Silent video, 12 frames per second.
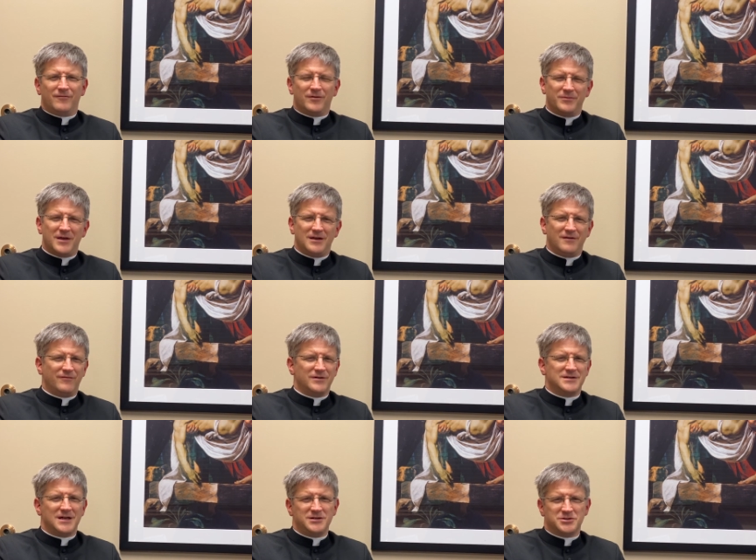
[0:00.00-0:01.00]
from that
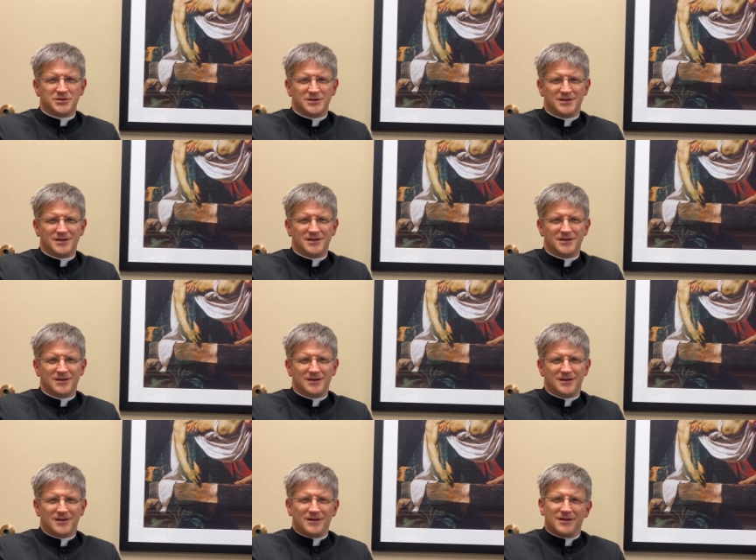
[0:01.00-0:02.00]
invitation,
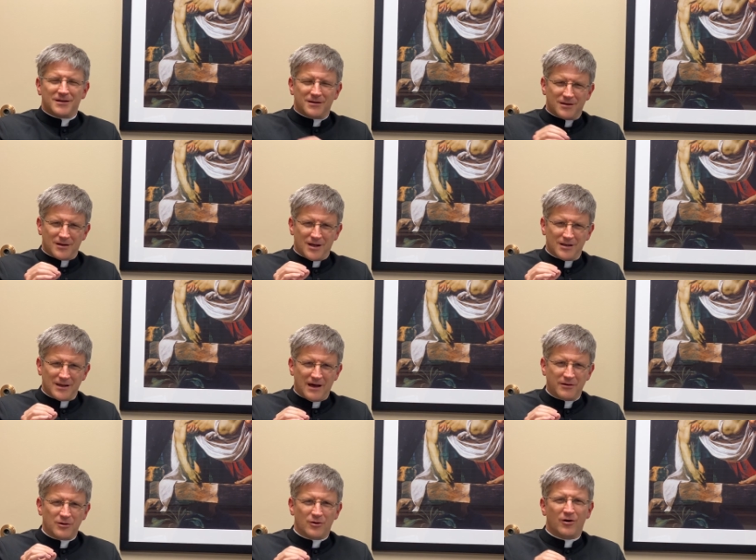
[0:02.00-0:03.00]
allow
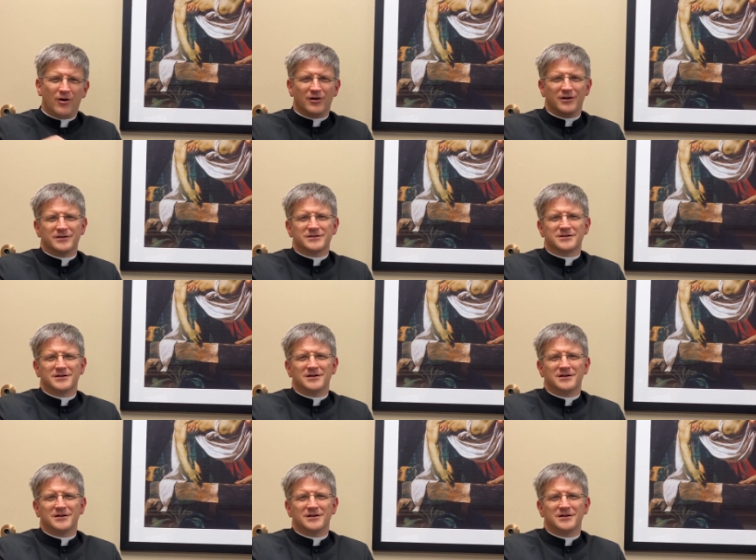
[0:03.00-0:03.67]
your heart